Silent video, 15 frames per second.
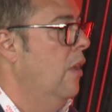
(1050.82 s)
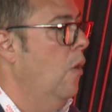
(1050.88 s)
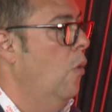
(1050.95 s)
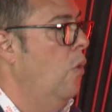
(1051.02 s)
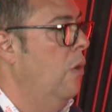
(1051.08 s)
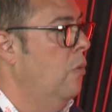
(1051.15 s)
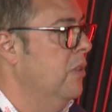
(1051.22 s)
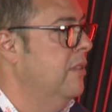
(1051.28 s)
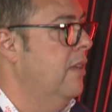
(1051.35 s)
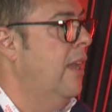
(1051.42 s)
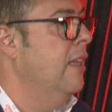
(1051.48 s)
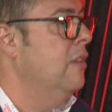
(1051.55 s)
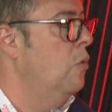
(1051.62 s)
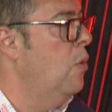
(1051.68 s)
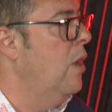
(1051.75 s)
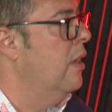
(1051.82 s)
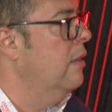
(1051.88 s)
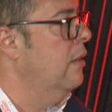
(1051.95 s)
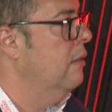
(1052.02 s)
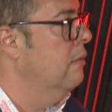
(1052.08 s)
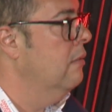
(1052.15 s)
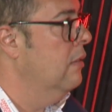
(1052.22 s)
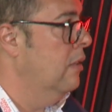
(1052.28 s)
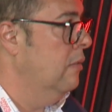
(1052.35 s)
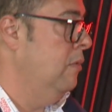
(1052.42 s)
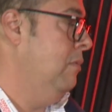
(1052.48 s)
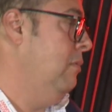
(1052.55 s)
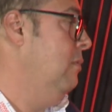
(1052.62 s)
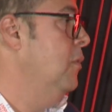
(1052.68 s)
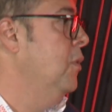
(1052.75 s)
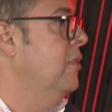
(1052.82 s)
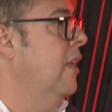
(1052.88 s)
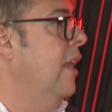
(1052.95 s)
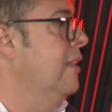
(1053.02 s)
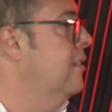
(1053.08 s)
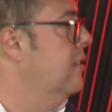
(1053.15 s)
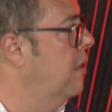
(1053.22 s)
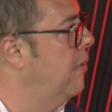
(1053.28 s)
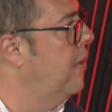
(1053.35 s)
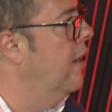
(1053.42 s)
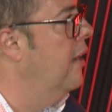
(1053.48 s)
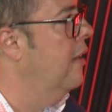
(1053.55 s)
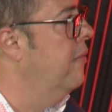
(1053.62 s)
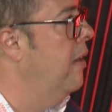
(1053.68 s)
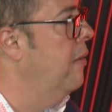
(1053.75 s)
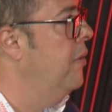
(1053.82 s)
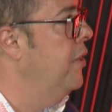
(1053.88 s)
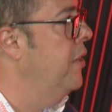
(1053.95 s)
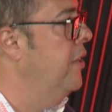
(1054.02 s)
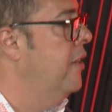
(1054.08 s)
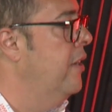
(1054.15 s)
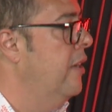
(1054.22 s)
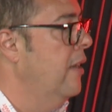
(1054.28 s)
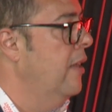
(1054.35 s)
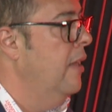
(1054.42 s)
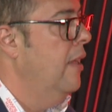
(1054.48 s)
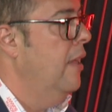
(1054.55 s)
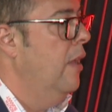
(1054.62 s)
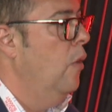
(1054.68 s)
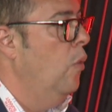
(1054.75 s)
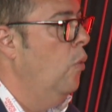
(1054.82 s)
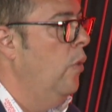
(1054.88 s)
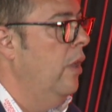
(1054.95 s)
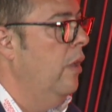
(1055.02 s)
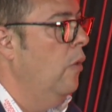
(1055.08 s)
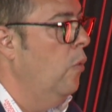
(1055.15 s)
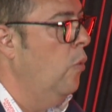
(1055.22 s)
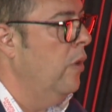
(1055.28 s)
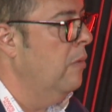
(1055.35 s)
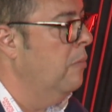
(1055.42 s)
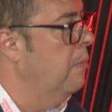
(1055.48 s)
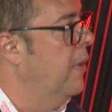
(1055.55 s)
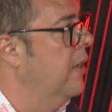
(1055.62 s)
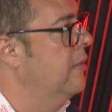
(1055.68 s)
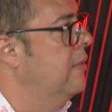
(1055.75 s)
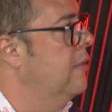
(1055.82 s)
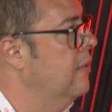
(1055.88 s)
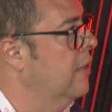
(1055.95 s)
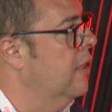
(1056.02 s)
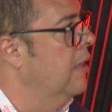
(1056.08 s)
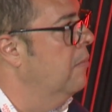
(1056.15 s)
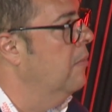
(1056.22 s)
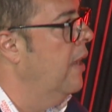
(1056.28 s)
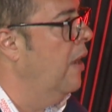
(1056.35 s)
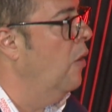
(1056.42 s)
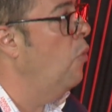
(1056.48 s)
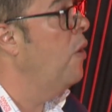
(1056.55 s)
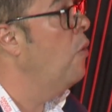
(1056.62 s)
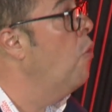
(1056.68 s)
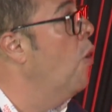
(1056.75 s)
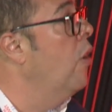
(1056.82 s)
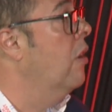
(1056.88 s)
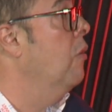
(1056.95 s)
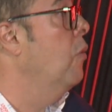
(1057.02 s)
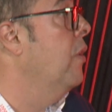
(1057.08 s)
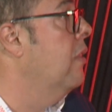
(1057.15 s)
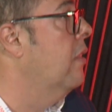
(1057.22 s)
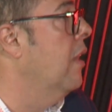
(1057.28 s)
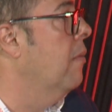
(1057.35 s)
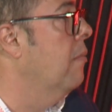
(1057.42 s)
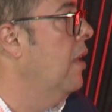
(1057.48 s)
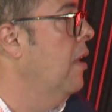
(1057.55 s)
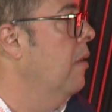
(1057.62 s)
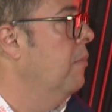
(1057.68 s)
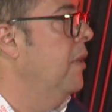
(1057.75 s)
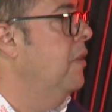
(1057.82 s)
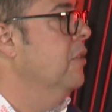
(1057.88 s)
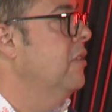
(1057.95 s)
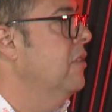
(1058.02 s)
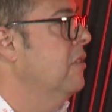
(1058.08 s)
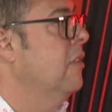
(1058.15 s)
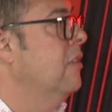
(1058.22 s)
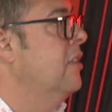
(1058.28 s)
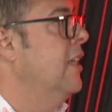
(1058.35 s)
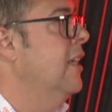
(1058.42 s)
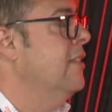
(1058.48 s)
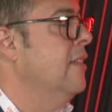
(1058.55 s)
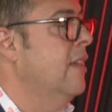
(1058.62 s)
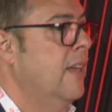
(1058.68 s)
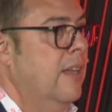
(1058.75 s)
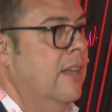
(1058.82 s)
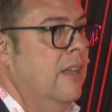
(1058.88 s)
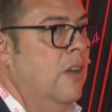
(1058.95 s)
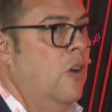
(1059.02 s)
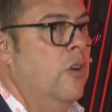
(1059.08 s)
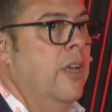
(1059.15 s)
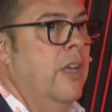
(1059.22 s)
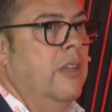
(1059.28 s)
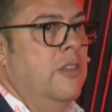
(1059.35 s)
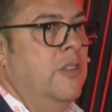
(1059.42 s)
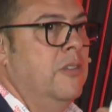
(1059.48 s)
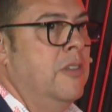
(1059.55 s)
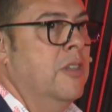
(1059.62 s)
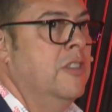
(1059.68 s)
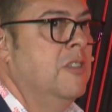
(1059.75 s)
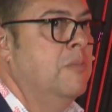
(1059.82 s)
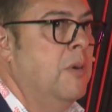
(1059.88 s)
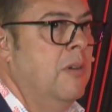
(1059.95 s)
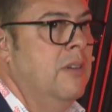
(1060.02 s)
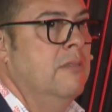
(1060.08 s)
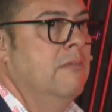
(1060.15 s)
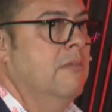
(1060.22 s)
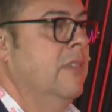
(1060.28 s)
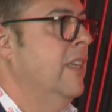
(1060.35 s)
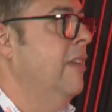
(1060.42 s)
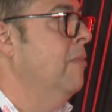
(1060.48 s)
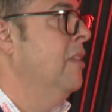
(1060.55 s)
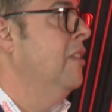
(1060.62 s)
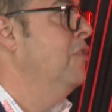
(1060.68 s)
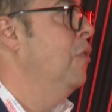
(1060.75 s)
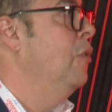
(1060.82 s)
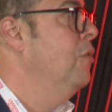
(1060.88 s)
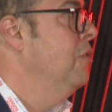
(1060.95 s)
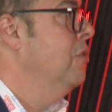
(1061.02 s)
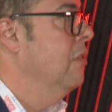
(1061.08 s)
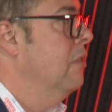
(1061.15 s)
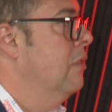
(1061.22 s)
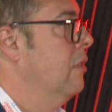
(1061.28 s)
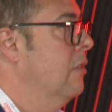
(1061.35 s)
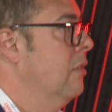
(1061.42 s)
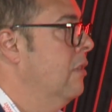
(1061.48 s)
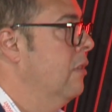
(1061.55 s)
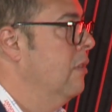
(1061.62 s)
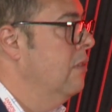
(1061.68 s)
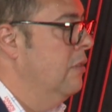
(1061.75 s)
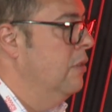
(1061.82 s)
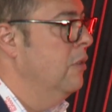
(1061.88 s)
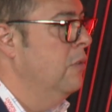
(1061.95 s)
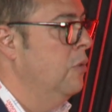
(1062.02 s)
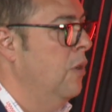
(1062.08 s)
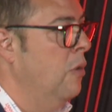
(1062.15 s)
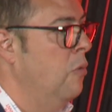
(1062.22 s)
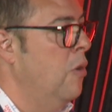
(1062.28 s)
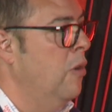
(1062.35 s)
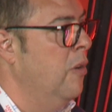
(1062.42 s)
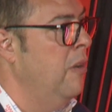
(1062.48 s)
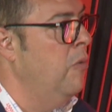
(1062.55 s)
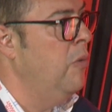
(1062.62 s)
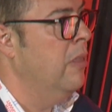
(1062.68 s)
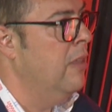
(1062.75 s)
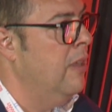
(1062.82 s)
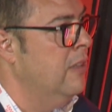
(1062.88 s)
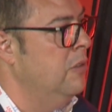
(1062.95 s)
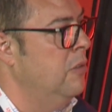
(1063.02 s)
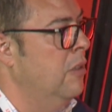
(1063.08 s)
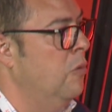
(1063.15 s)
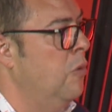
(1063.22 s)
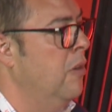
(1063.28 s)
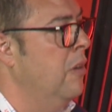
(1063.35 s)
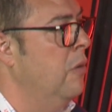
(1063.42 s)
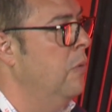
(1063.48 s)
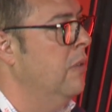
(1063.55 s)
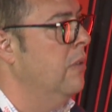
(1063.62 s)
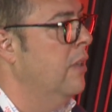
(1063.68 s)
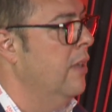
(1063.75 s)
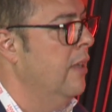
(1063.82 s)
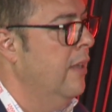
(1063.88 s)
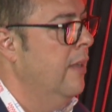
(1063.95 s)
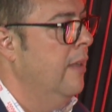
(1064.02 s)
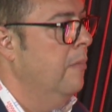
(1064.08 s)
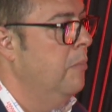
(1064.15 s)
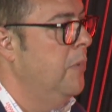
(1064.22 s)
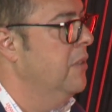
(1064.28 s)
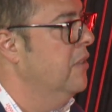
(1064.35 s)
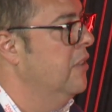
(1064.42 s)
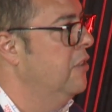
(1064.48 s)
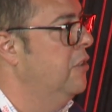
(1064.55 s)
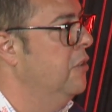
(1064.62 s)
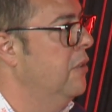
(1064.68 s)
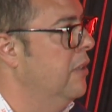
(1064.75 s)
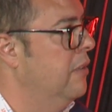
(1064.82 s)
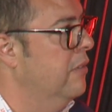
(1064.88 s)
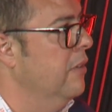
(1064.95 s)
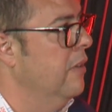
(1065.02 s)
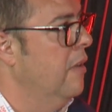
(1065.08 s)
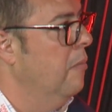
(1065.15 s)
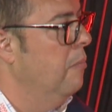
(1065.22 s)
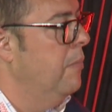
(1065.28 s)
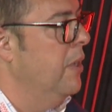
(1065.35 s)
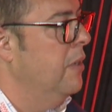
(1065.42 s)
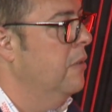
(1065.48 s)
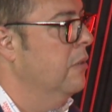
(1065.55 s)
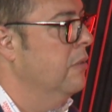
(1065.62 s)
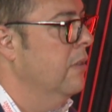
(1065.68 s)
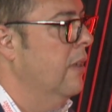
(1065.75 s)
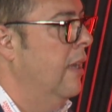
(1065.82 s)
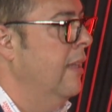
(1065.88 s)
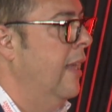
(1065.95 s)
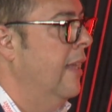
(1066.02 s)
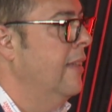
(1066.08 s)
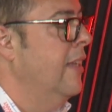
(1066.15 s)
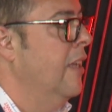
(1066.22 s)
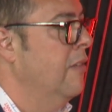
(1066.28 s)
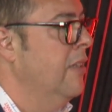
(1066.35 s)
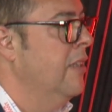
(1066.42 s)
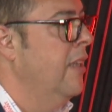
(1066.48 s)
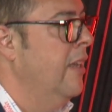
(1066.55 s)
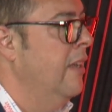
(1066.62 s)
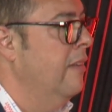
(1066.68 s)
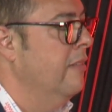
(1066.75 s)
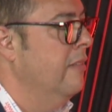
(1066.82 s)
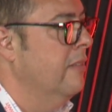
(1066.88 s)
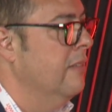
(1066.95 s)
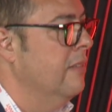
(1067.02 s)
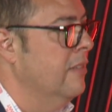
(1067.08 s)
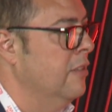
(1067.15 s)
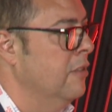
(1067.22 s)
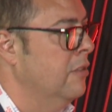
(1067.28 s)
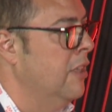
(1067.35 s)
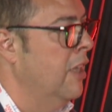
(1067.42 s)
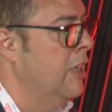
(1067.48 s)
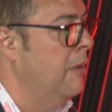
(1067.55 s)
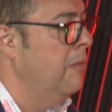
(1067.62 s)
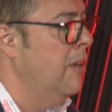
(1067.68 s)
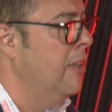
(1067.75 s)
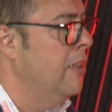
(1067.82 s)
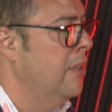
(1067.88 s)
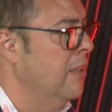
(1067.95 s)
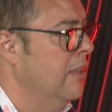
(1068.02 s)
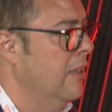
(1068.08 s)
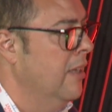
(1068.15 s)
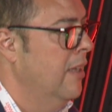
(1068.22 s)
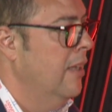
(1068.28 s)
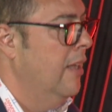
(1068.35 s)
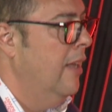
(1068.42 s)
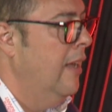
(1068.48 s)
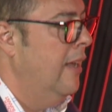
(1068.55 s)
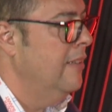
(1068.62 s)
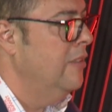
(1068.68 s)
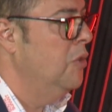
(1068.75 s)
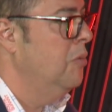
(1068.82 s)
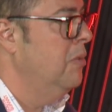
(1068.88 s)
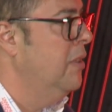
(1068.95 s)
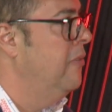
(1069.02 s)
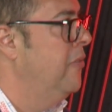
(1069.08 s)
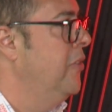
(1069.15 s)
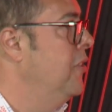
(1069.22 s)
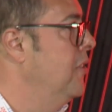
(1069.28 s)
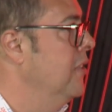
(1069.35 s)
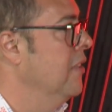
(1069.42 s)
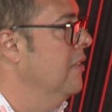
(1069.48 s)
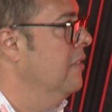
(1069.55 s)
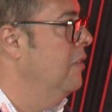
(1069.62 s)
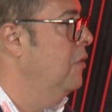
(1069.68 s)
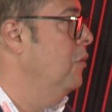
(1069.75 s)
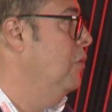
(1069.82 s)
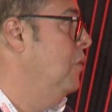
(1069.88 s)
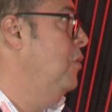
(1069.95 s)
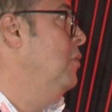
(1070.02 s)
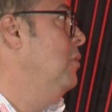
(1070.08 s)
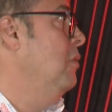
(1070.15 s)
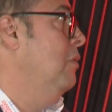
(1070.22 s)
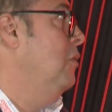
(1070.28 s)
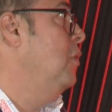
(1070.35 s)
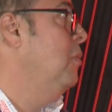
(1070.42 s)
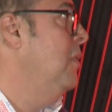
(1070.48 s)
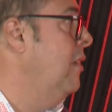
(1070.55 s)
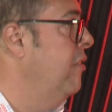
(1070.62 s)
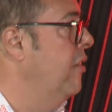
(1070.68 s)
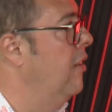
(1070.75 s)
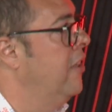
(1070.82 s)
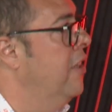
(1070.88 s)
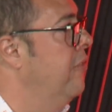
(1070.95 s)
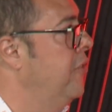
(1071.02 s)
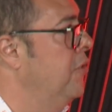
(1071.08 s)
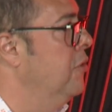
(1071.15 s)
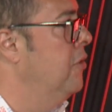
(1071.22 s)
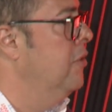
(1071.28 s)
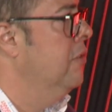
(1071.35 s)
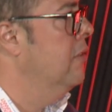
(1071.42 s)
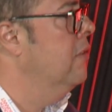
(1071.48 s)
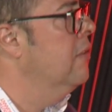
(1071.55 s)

when we select one, and we select several every year, we invest in them and we work with them, because it's not just, okay, you've got this problem, give me the solution. No, you are working with us, you are working with the business units, because at the end of the day, sustainability has to be efficient to be really the future.